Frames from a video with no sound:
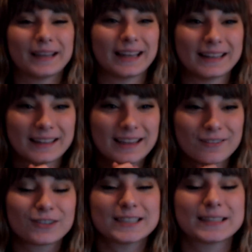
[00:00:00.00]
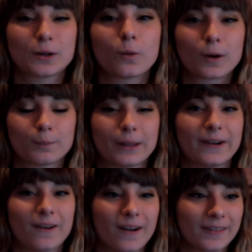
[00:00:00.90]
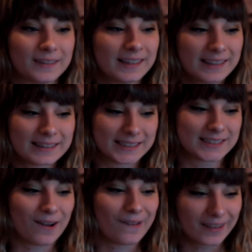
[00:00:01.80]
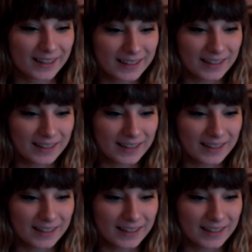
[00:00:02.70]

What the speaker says: and every single horn player on this song